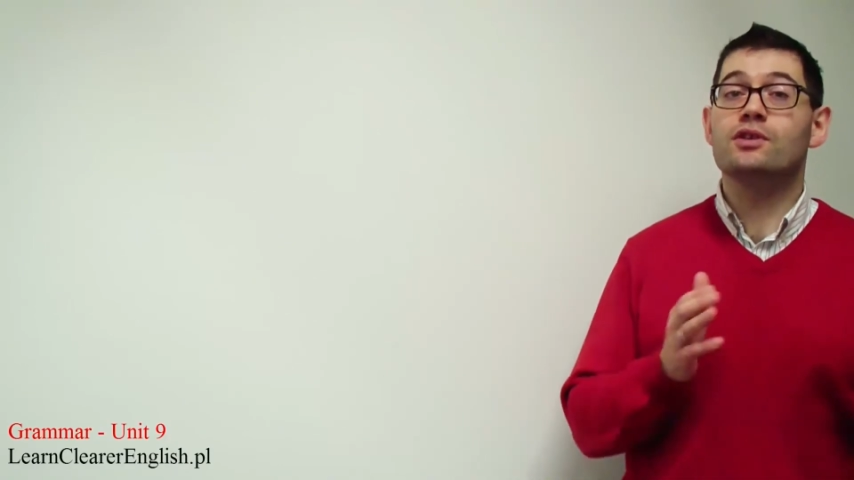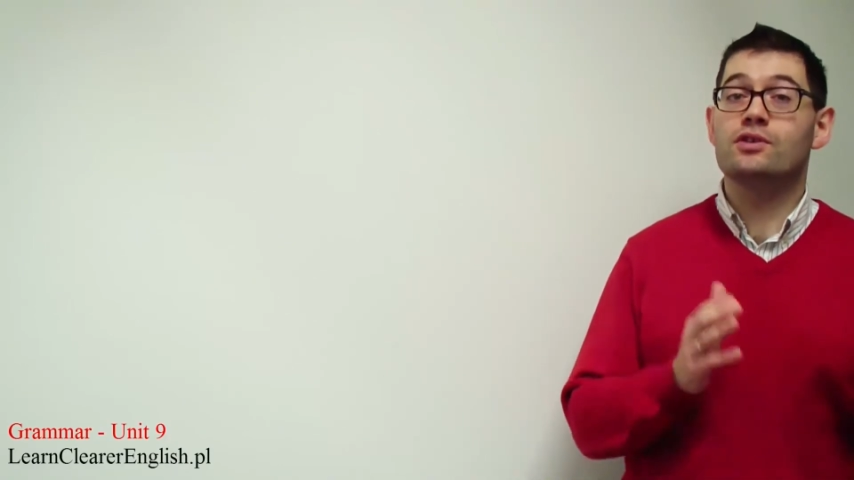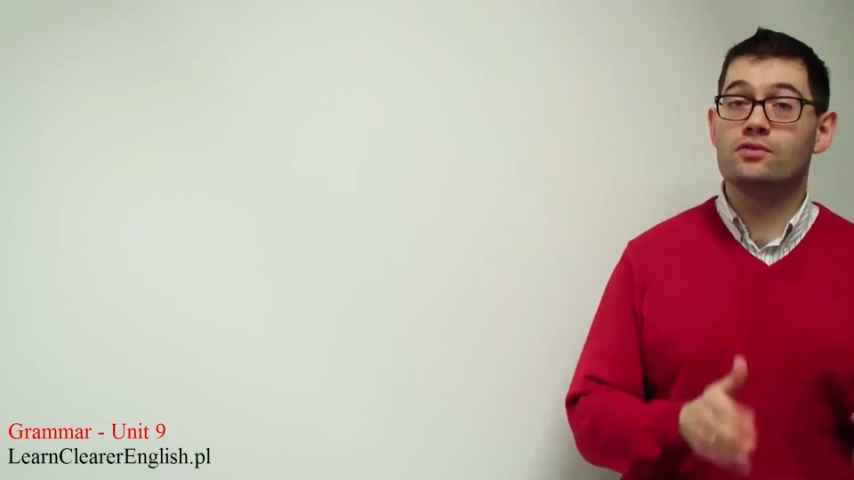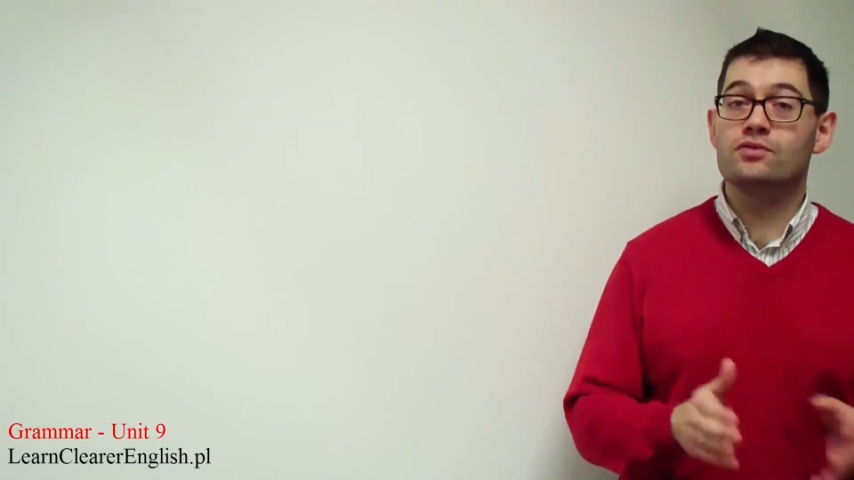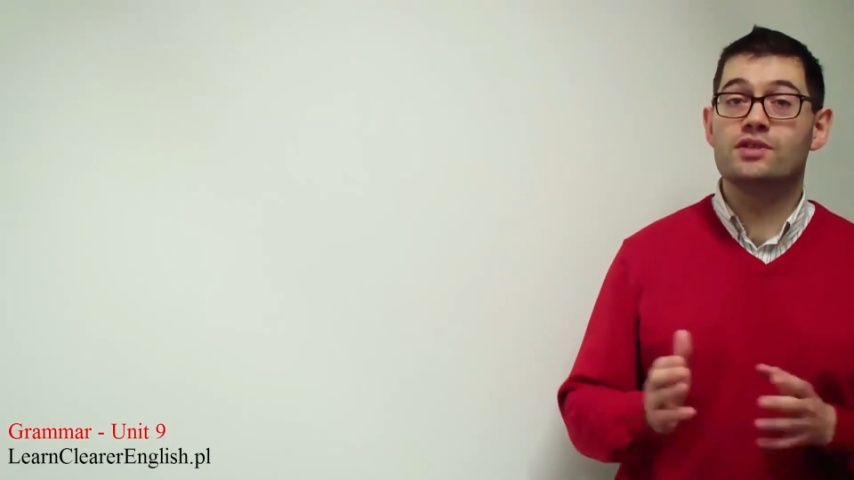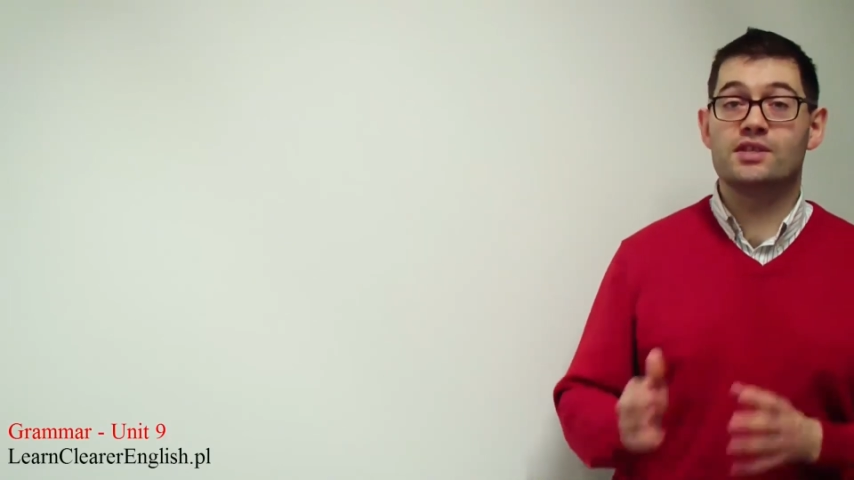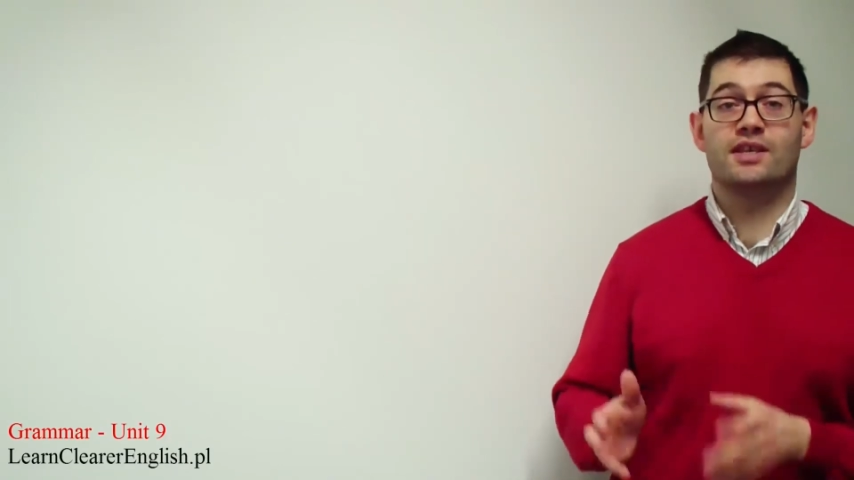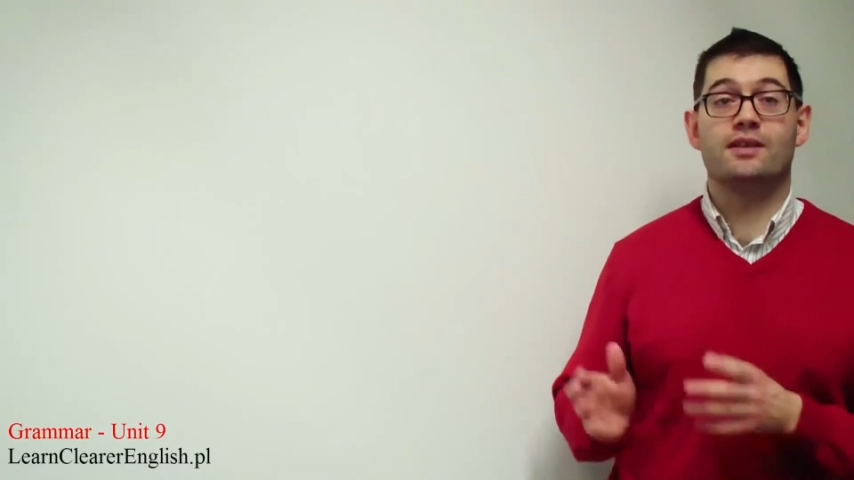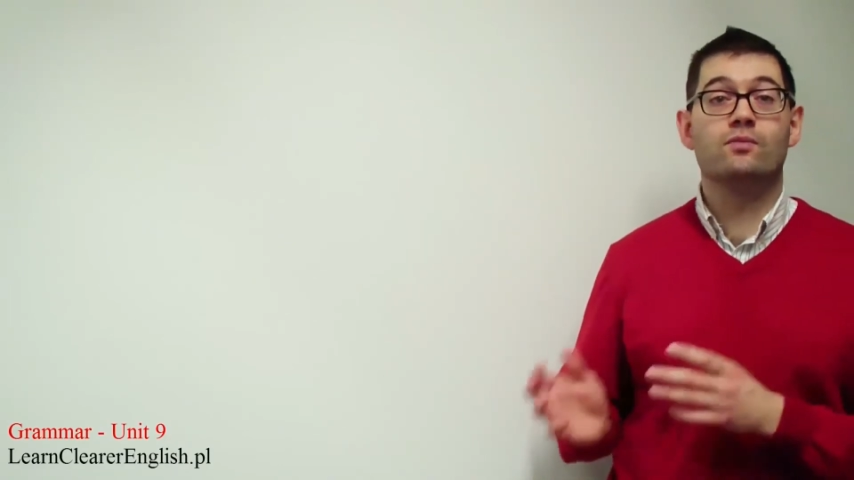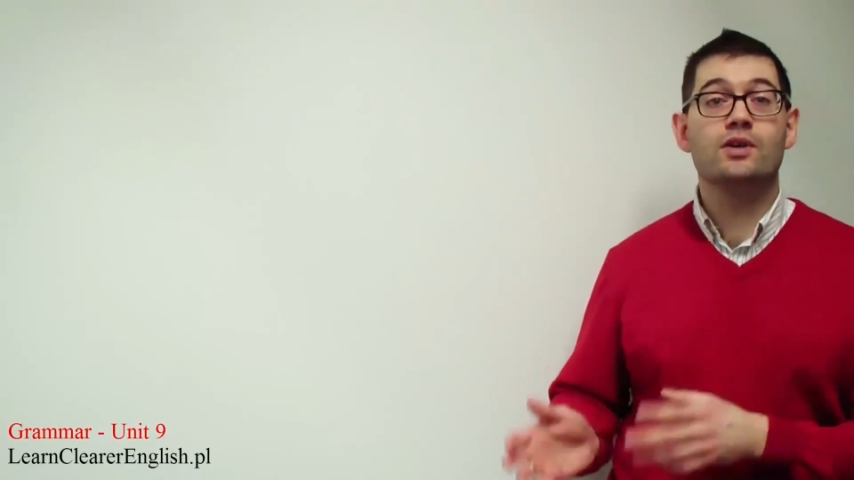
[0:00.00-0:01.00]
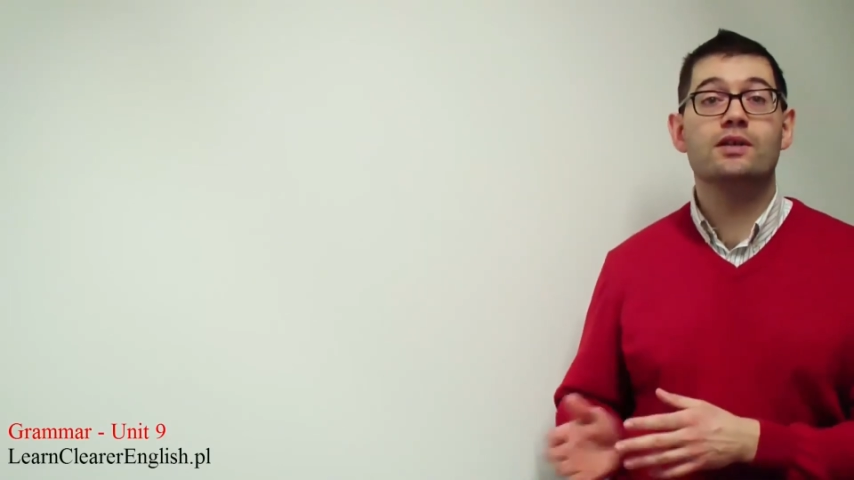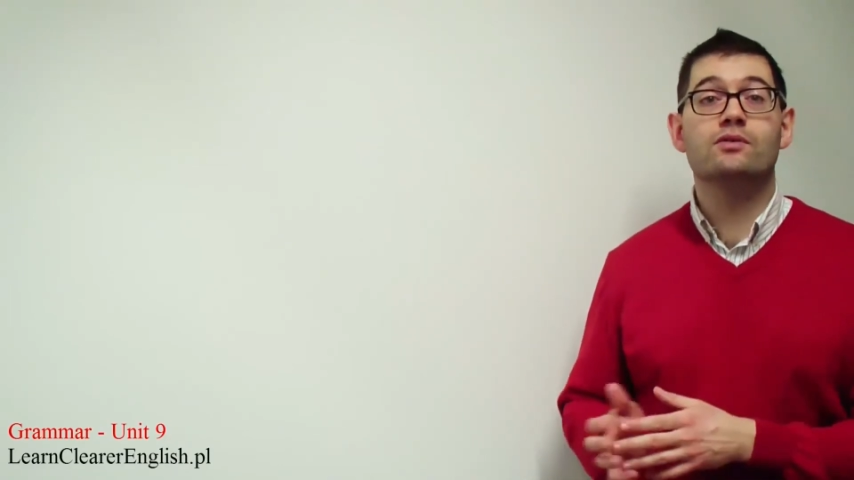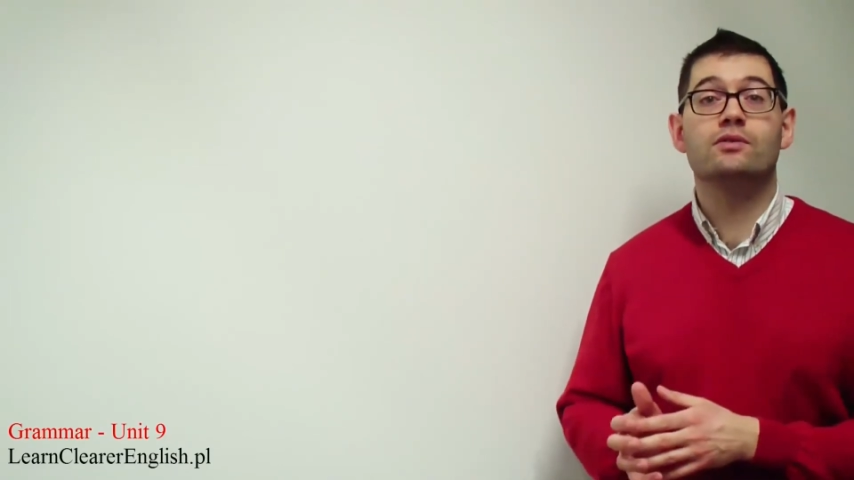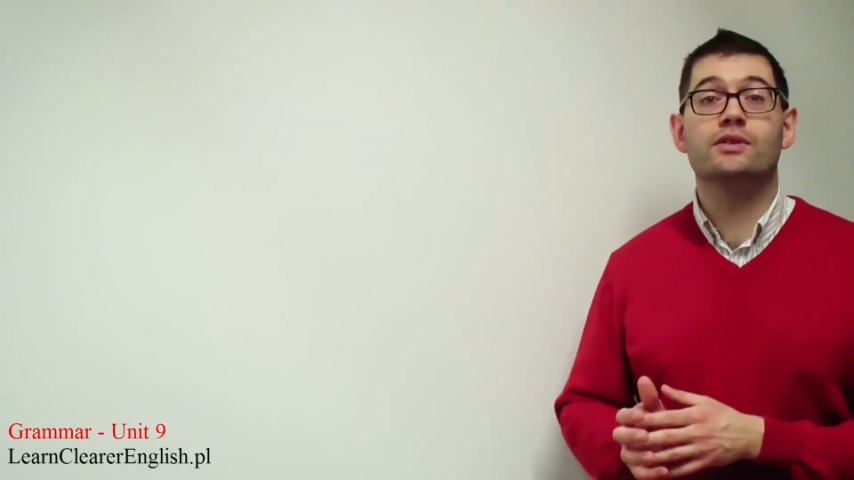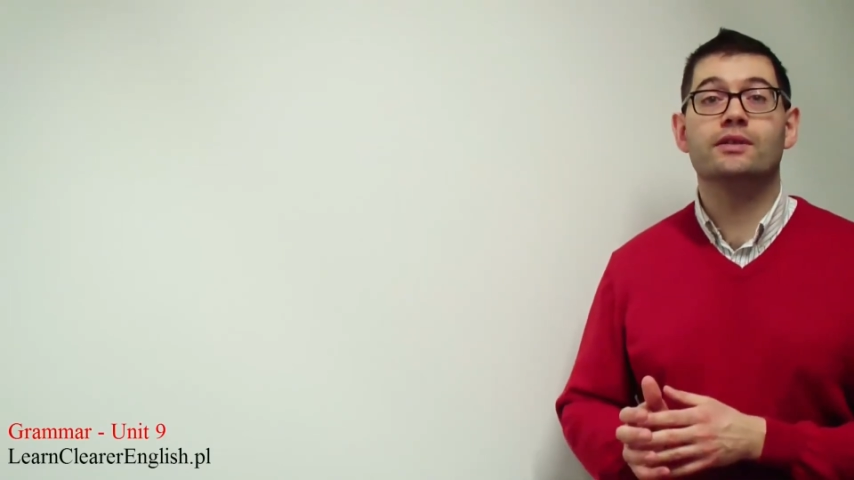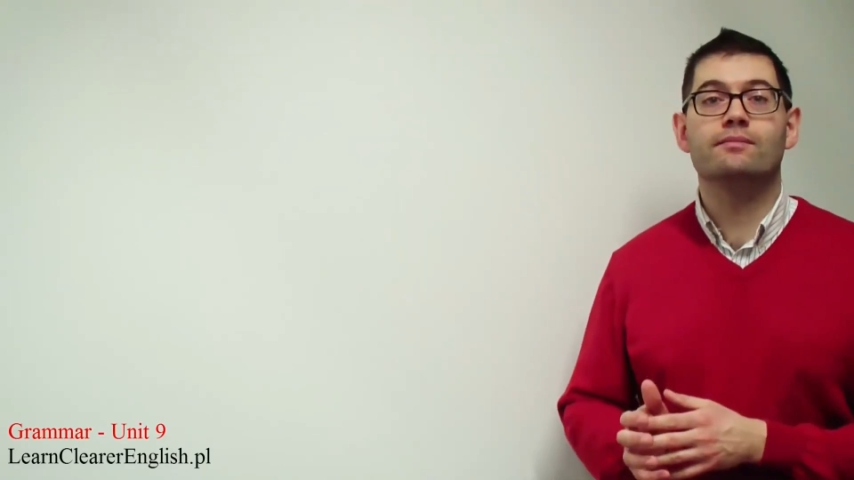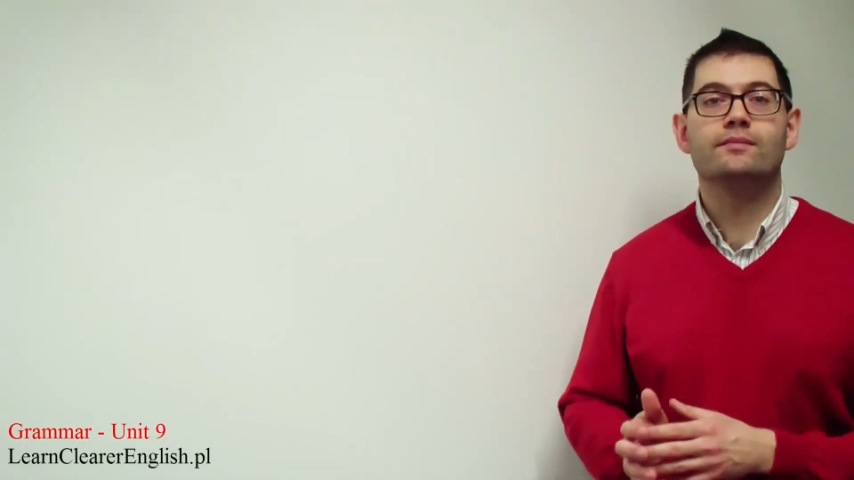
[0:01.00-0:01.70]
use the same word order.